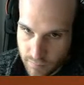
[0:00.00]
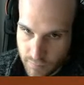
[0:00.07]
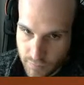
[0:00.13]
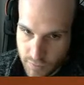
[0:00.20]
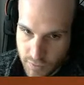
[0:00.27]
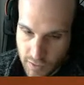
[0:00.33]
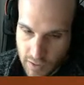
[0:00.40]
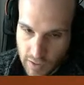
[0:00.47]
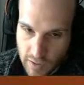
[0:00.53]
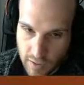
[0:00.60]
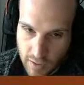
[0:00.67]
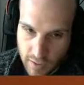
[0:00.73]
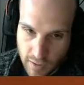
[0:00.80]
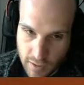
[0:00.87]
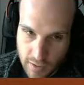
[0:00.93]
So that
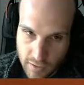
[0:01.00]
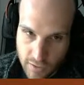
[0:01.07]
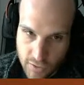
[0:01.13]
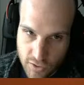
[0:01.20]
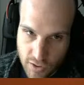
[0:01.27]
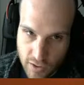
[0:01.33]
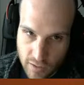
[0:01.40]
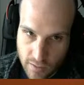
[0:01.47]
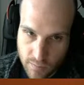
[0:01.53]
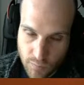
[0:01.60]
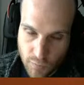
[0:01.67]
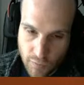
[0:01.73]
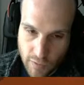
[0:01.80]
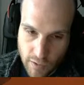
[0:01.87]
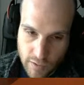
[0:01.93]
cleared the shell.
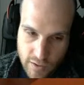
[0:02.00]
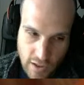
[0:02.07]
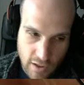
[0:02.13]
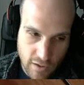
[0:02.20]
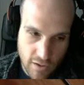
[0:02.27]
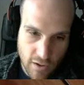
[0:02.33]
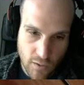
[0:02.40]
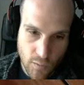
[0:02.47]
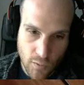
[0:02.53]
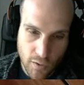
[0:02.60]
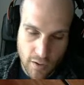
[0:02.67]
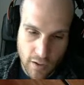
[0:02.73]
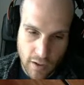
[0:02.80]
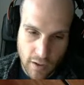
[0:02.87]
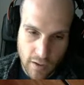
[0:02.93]
We've now taken another
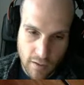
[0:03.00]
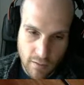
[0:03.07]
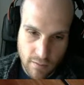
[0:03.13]
one in.